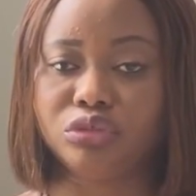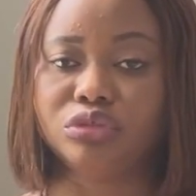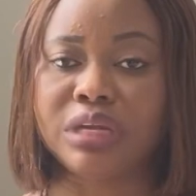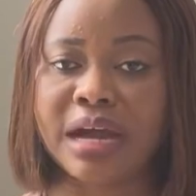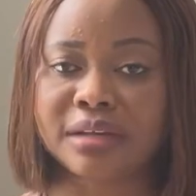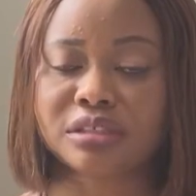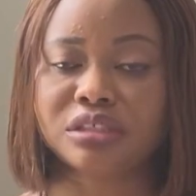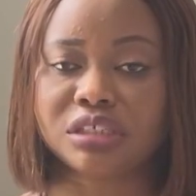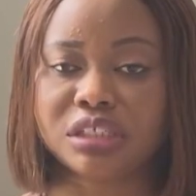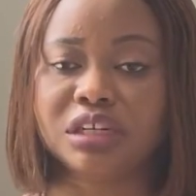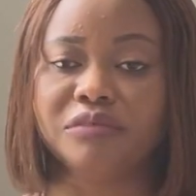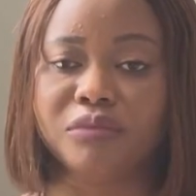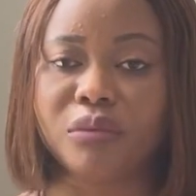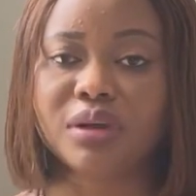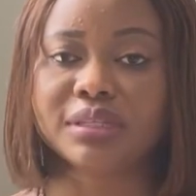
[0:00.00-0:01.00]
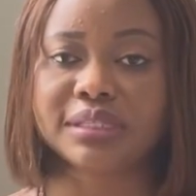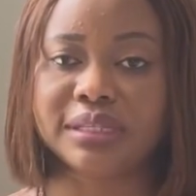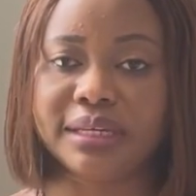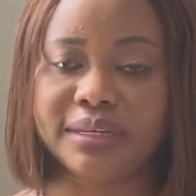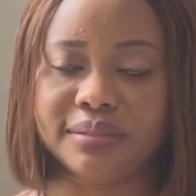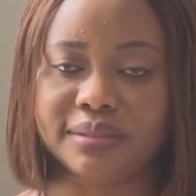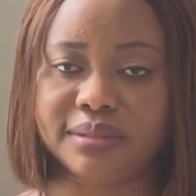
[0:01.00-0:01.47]
ask yourself, what's
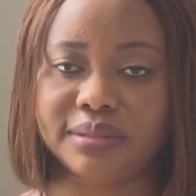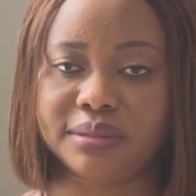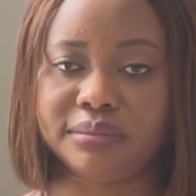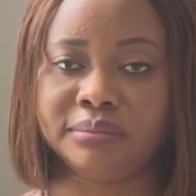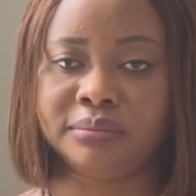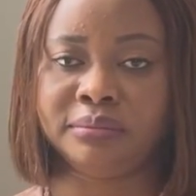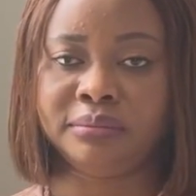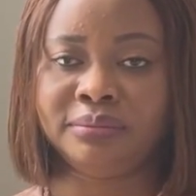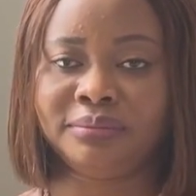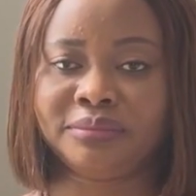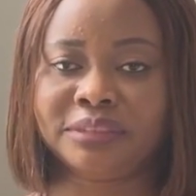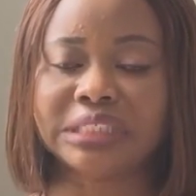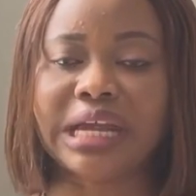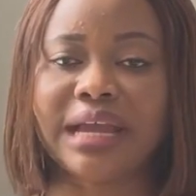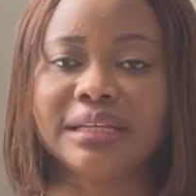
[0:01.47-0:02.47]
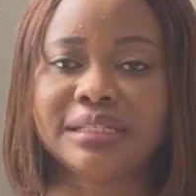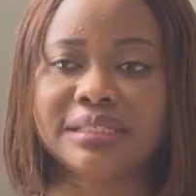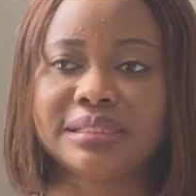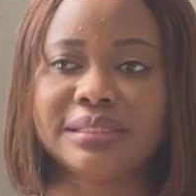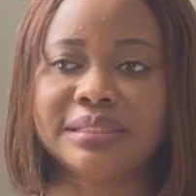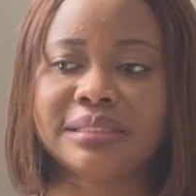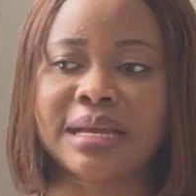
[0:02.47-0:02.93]
next? I
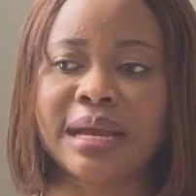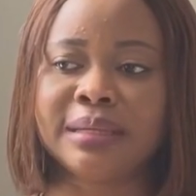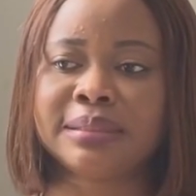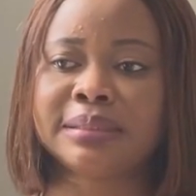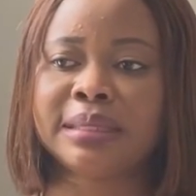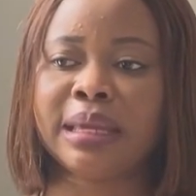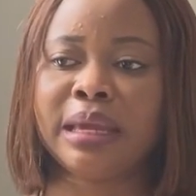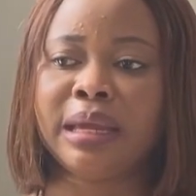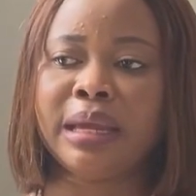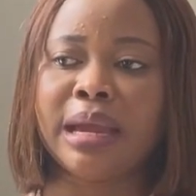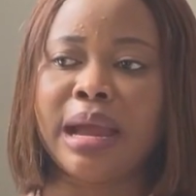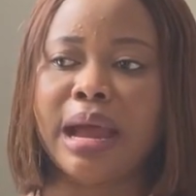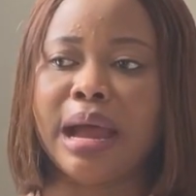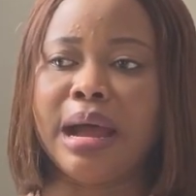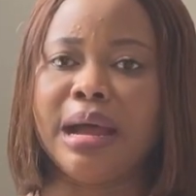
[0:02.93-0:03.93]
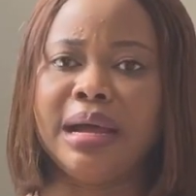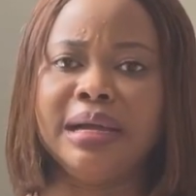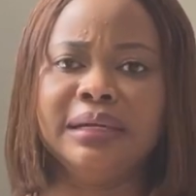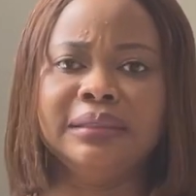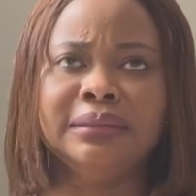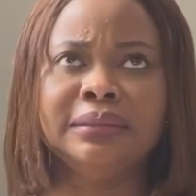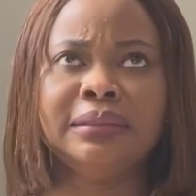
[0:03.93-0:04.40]
did that,
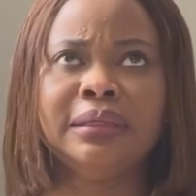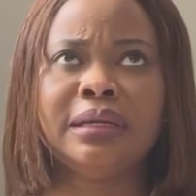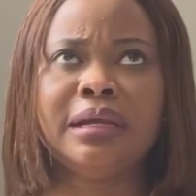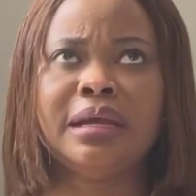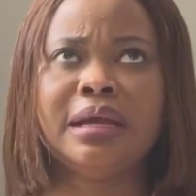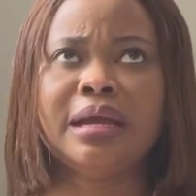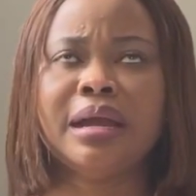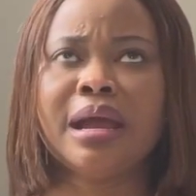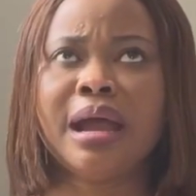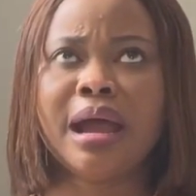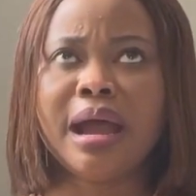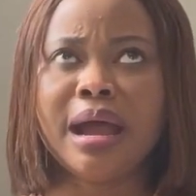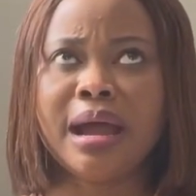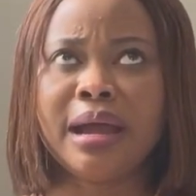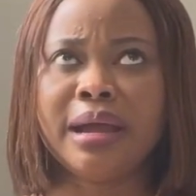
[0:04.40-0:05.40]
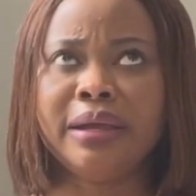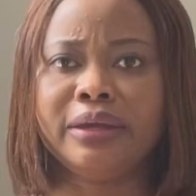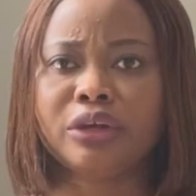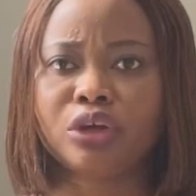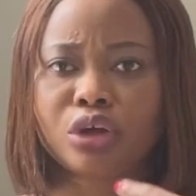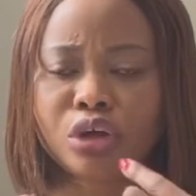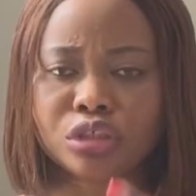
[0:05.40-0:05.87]
and
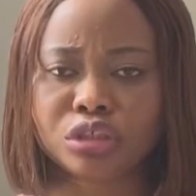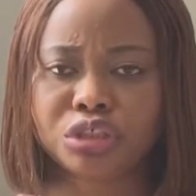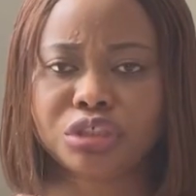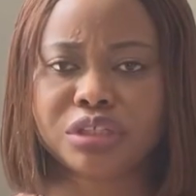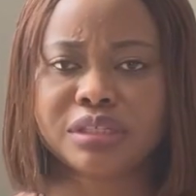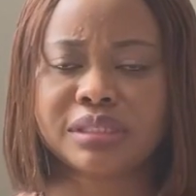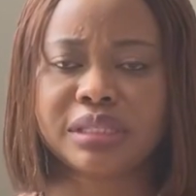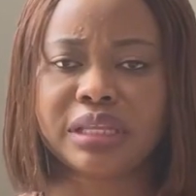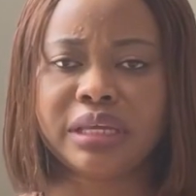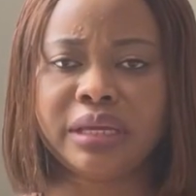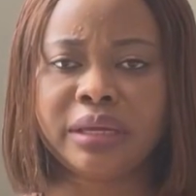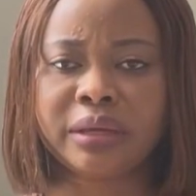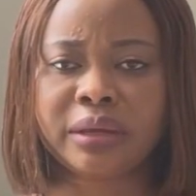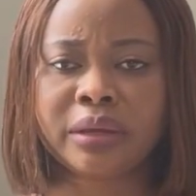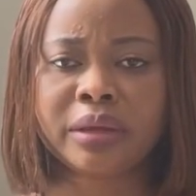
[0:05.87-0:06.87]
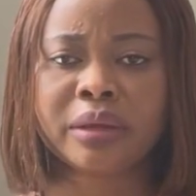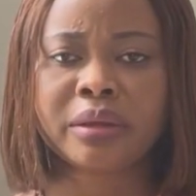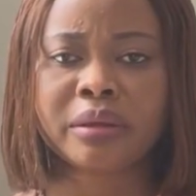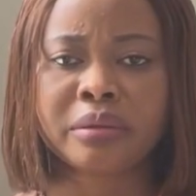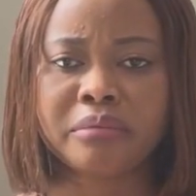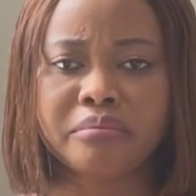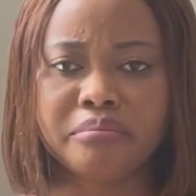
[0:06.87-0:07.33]
I consciously
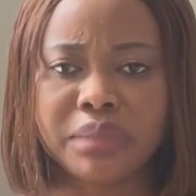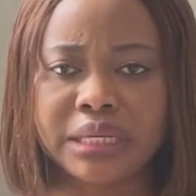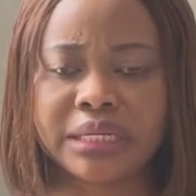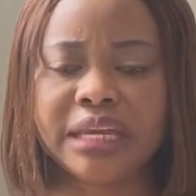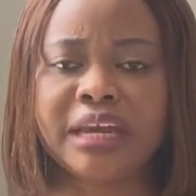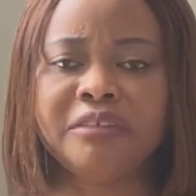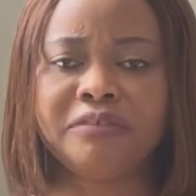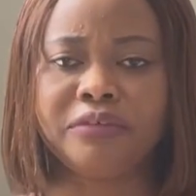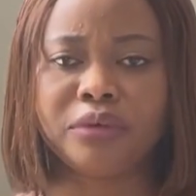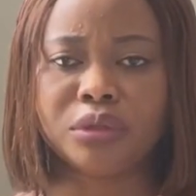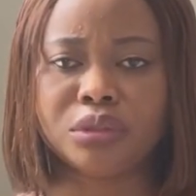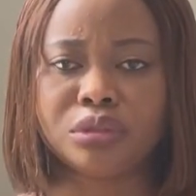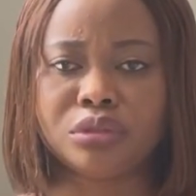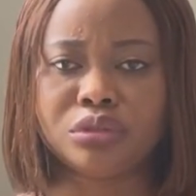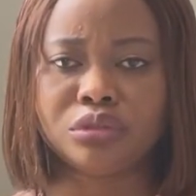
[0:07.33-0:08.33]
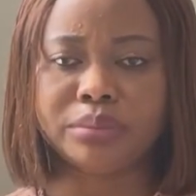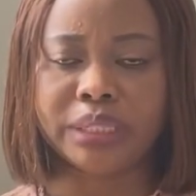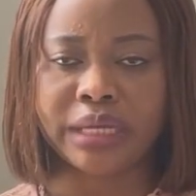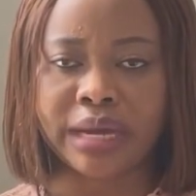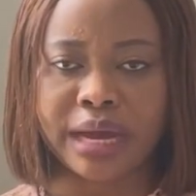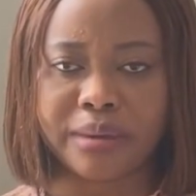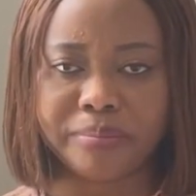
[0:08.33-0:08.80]
made effort to be
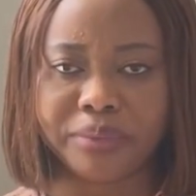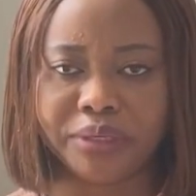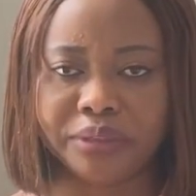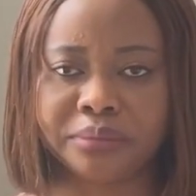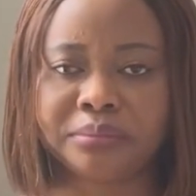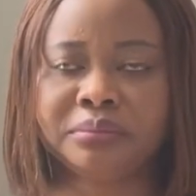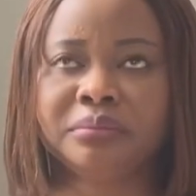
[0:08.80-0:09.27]
happy.